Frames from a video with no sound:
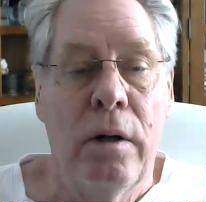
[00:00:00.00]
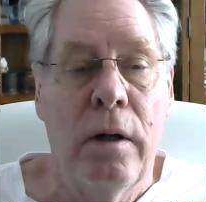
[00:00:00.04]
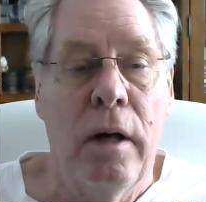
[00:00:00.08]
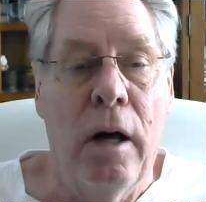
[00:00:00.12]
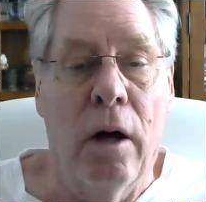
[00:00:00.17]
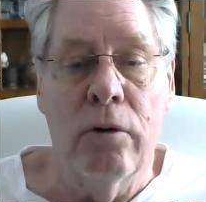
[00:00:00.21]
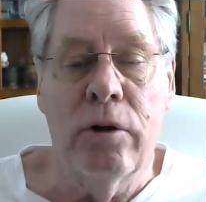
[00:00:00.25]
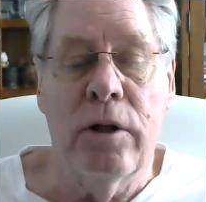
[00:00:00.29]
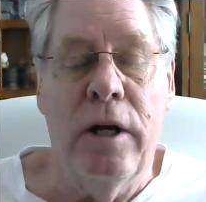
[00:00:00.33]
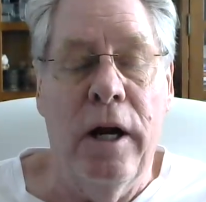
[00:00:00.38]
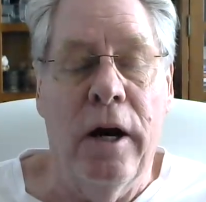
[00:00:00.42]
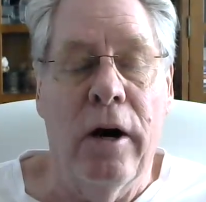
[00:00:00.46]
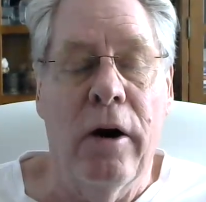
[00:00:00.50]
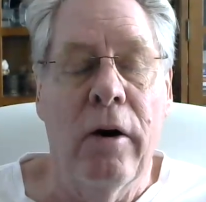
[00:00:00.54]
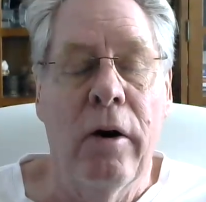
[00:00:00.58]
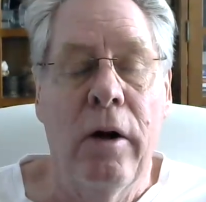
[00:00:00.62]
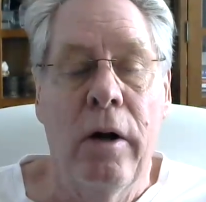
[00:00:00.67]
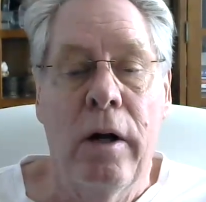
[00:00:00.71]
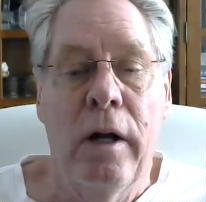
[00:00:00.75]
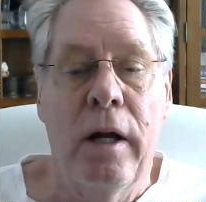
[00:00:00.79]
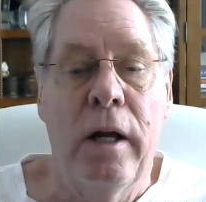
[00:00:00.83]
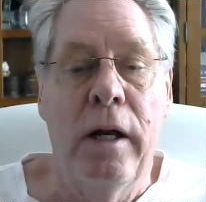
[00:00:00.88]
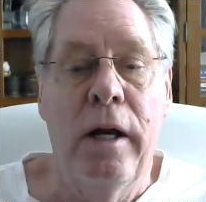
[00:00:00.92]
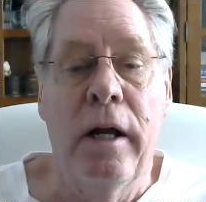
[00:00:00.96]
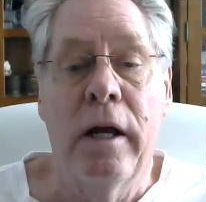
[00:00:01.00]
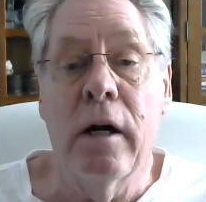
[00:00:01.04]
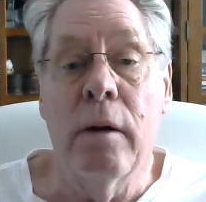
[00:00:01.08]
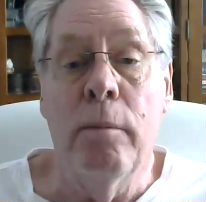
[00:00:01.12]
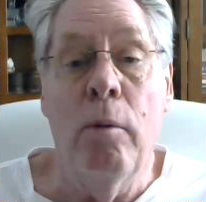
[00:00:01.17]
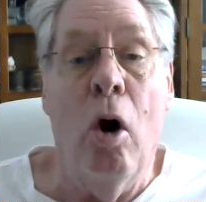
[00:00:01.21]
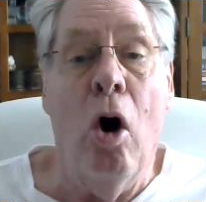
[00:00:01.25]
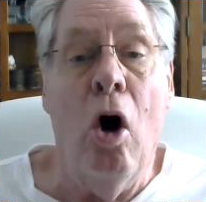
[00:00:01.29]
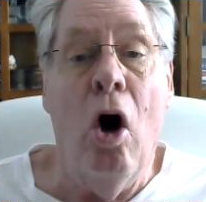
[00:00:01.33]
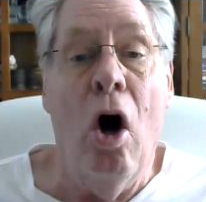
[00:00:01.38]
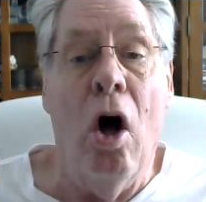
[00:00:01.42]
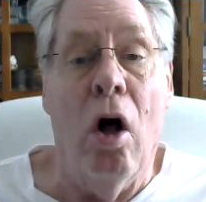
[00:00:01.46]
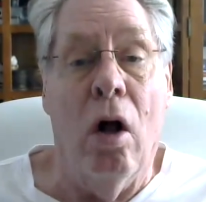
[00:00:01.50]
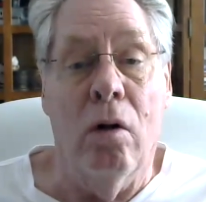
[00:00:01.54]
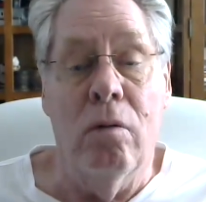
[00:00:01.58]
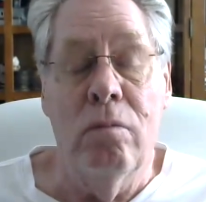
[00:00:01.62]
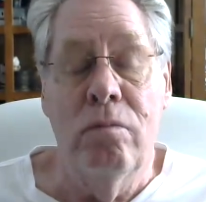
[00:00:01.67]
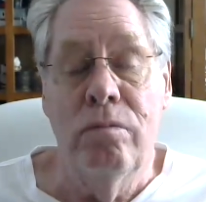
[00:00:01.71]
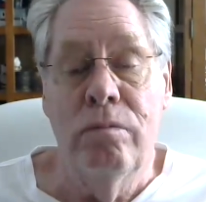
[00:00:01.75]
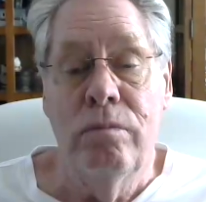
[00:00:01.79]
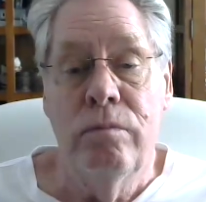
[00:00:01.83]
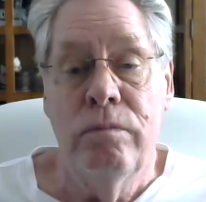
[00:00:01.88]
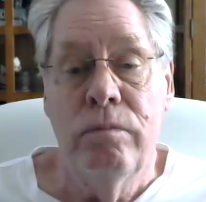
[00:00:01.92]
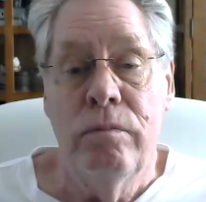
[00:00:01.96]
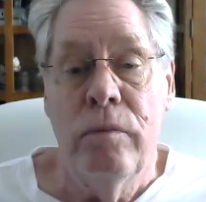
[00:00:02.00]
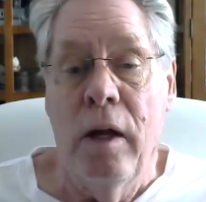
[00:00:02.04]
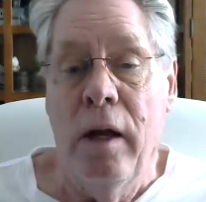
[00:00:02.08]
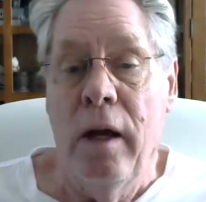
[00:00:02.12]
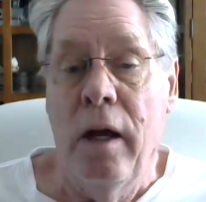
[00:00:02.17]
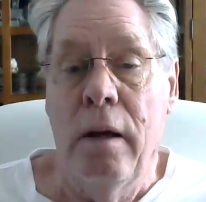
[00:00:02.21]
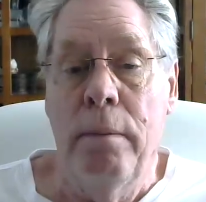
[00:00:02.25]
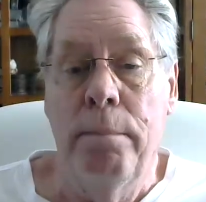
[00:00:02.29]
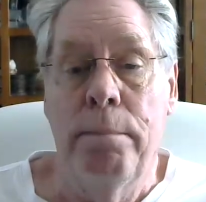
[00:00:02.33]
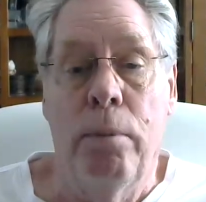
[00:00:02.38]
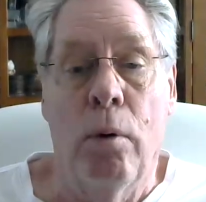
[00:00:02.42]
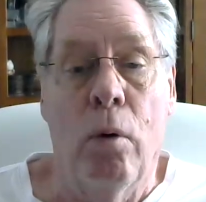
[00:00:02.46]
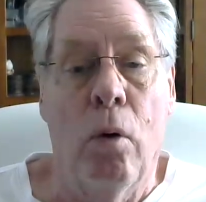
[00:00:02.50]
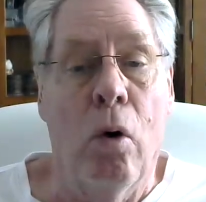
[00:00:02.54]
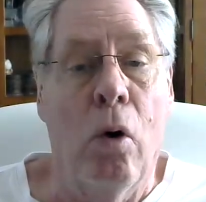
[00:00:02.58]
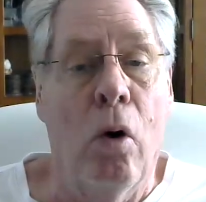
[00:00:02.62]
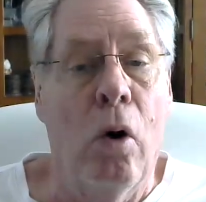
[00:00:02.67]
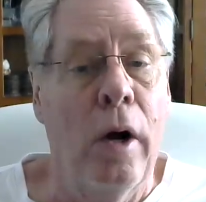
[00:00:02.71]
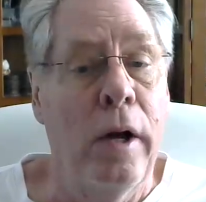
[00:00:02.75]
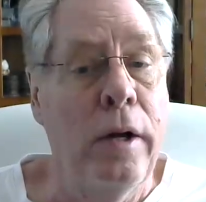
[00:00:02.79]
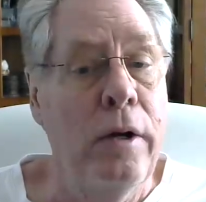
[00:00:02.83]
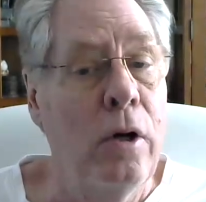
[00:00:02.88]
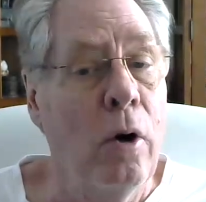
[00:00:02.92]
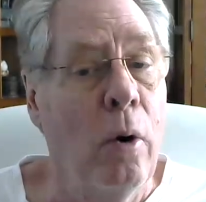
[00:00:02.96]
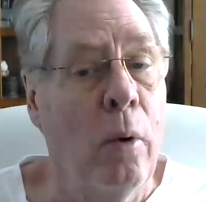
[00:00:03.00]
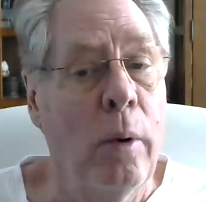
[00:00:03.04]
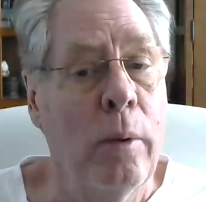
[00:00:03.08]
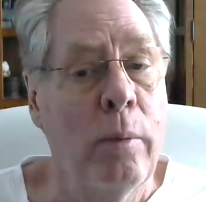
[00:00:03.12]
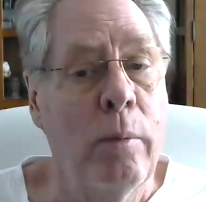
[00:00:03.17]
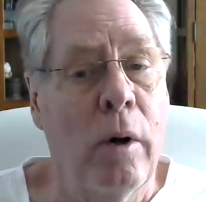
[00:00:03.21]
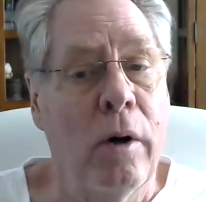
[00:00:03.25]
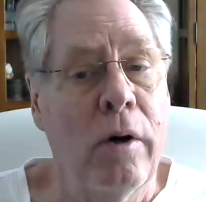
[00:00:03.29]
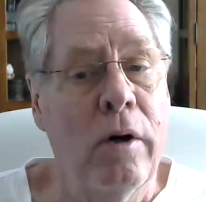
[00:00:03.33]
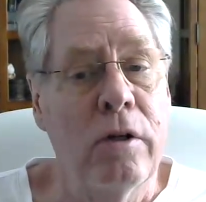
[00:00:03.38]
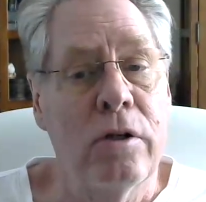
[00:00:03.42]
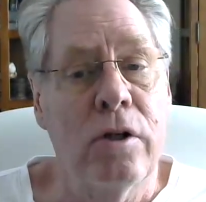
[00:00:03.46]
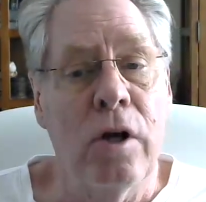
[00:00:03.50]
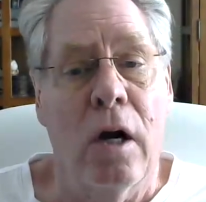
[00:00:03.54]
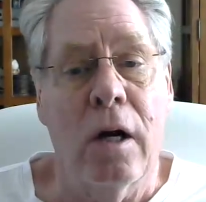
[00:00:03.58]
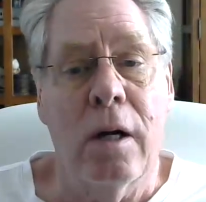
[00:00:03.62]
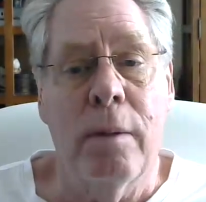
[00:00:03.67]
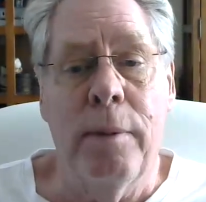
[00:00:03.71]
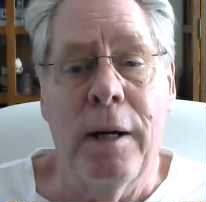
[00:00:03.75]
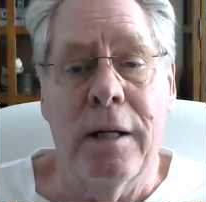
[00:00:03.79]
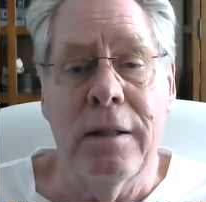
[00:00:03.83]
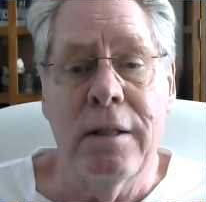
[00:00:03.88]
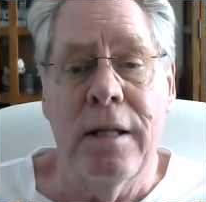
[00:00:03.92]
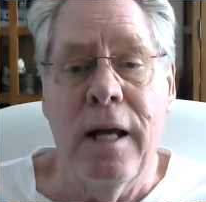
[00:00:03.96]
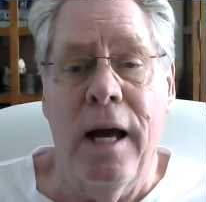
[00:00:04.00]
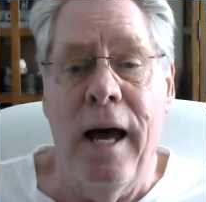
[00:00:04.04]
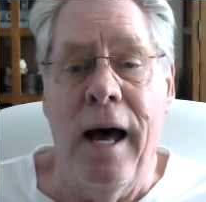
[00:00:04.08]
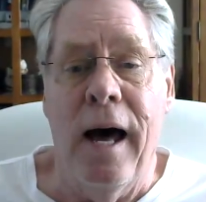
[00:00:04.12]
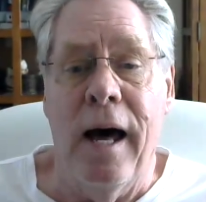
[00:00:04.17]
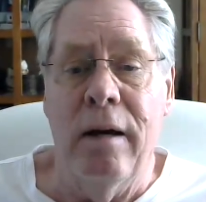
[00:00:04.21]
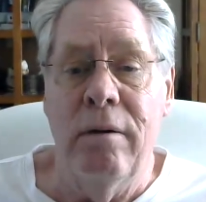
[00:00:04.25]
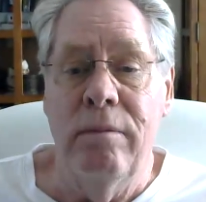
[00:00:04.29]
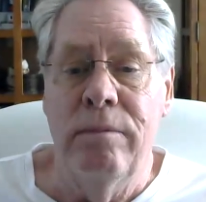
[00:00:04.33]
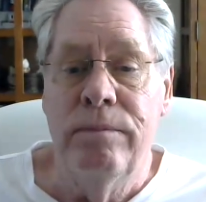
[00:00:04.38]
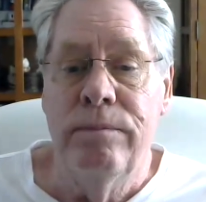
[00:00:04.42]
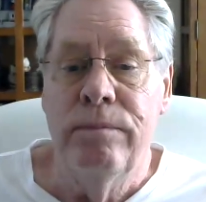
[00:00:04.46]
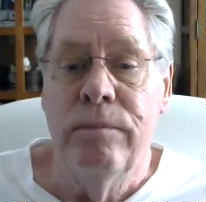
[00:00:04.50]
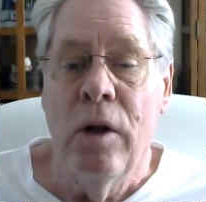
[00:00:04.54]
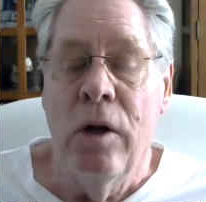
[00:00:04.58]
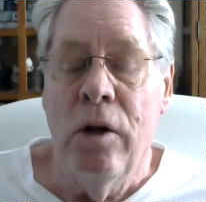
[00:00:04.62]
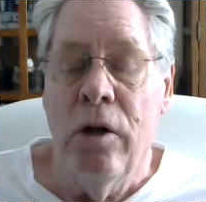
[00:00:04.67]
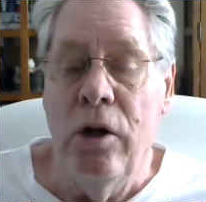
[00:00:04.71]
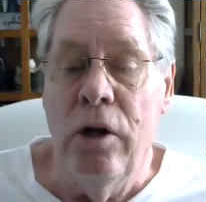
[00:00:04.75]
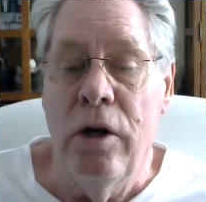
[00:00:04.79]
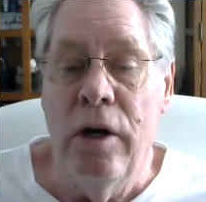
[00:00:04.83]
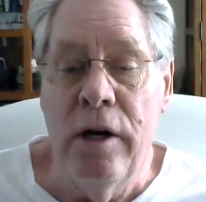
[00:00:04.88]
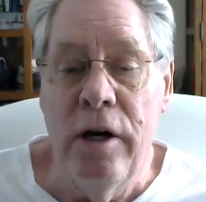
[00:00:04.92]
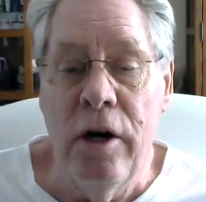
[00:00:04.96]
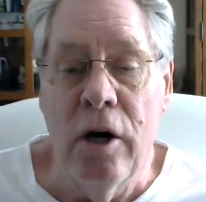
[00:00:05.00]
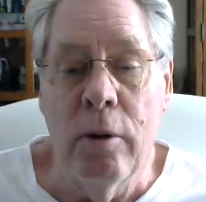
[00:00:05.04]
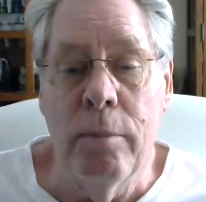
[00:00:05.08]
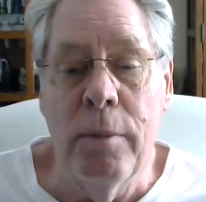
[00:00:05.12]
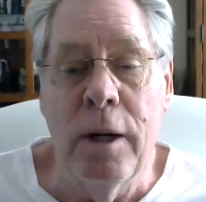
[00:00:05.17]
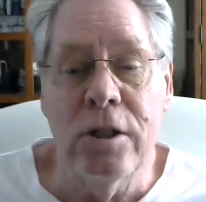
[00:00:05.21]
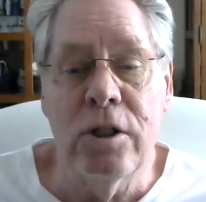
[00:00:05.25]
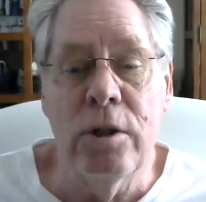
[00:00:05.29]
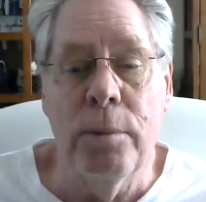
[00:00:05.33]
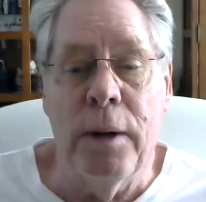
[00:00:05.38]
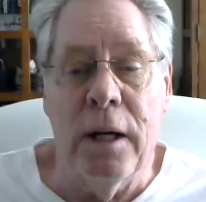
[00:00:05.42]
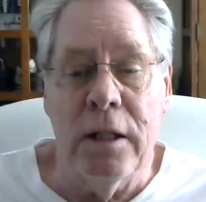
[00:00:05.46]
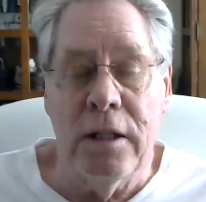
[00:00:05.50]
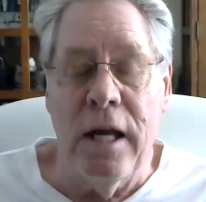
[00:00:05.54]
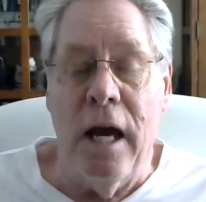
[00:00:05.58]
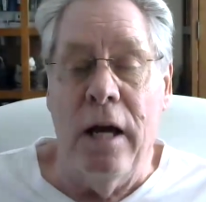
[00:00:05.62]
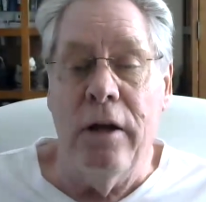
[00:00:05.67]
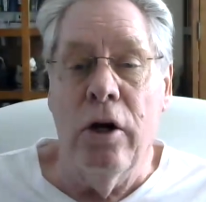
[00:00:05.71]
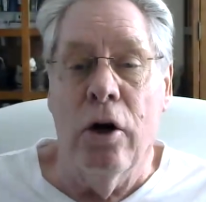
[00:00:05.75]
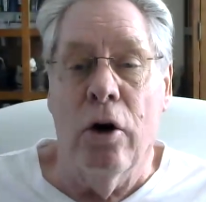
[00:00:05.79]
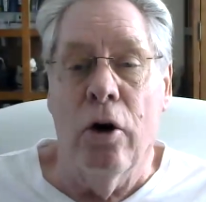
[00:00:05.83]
healthcare. It hit them all. And boy, no one wanted to talk about that. You didn't hear much about that.